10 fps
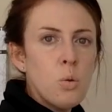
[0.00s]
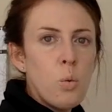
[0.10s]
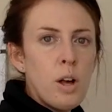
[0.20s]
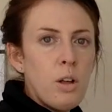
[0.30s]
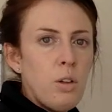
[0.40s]

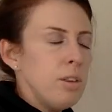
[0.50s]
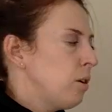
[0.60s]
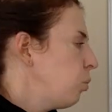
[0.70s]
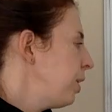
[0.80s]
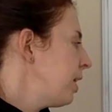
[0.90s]
well,
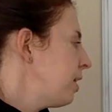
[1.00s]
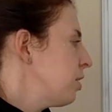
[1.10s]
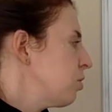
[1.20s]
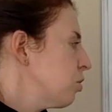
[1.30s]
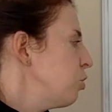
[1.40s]
we can
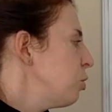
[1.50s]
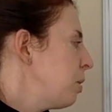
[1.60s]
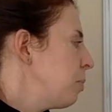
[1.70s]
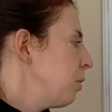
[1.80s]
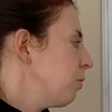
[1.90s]
exclude
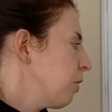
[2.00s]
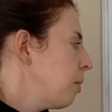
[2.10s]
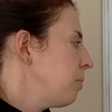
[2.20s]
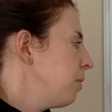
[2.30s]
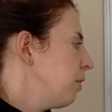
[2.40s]
people
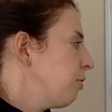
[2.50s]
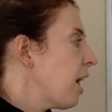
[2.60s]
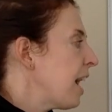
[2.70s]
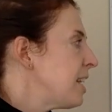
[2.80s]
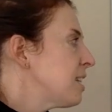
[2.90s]
from the
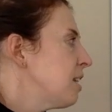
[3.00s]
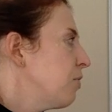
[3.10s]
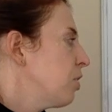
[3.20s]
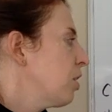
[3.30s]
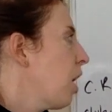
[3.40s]
flight if
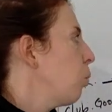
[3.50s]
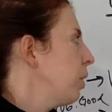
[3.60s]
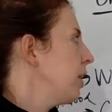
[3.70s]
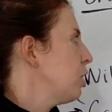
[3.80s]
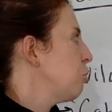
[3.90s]
they're not
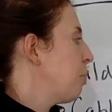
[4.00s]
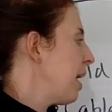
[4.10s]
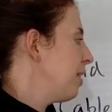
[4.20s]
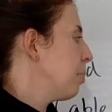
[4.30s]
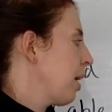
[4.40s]
willing to
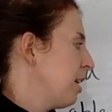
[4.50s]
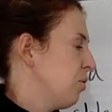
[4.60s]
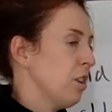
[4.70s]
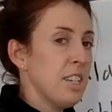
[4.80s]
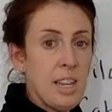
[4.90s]
pay the price
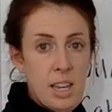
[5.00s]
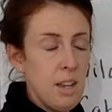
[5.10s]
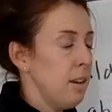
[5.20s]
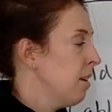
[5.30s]
for a ticket.